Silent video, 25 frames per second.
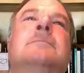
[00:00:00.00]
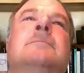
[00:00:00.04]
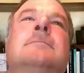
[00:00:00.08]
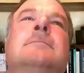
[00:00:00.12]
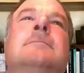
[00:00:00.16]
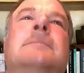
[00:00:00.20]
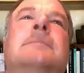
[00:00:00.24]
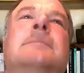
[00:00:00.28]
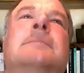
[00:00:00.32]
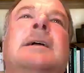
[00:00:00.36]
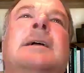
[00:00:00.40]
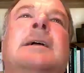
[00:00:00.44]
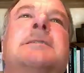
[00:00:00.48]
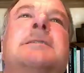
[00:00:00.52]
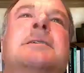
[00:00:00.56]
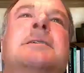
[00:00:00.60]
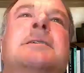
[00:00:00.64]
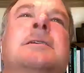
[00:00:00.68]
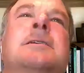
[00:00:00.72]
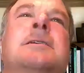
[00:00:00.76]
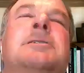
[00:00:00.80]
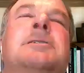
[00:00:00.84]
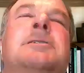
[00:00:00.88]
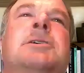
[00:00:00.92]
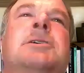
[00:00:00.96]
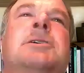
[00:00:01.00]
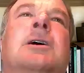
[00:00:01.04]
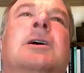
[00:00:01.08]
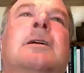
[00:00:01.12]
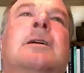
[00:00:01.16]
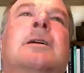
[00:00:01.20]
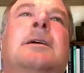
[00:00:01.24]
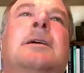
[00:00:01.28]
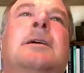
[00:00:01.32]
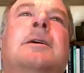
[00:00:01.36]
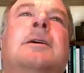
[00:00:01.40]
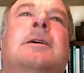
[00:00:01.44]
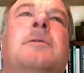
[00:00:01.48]
That's an attorney
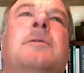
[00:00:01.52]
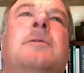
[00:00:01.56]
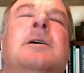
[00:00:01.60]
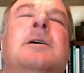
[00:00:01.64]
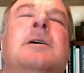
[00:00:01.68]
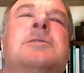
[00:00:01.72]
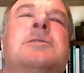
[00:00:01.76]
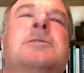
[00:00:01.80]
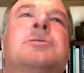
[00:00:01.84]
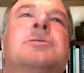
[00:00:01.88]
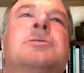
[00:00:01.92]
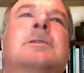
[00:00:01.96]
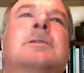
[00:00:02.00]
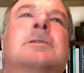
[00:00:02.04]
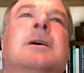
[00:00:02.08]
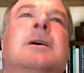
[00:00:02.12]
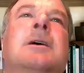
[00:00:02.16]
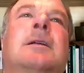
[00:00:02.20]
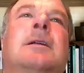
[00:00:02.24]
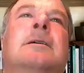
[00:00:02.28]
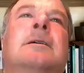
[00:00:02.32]
question. I don't